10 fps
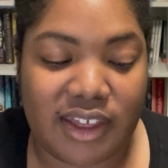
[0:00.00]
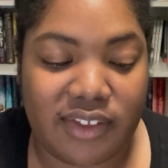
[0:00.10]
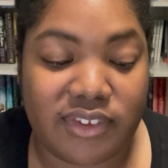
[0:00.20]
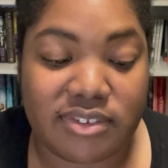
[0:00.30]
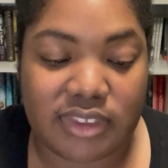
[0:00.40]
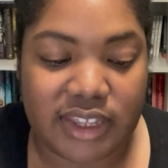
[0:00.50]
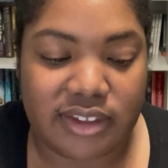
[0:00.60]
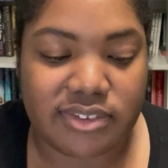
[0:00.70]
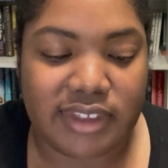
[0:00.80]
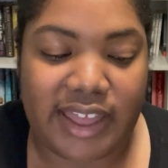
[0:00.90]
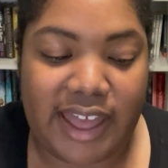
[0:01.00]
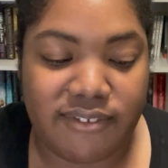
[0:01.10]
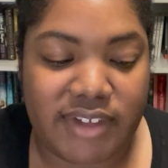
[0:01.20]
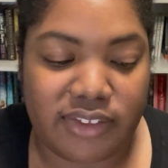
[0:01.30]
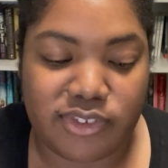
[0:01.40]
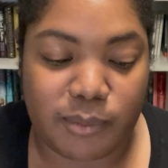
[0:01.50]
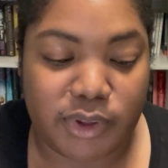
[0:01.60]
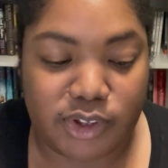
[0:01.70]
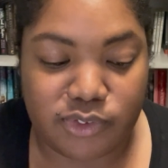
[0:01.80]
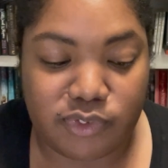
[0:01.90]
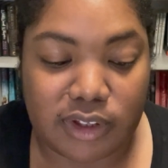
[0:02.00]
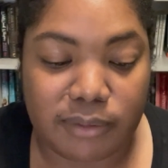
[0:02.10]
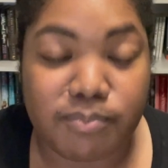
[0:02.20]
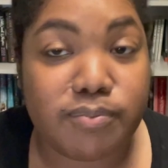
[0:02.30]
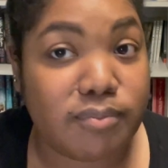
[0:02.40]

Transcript: on this list that I have found somewhat useful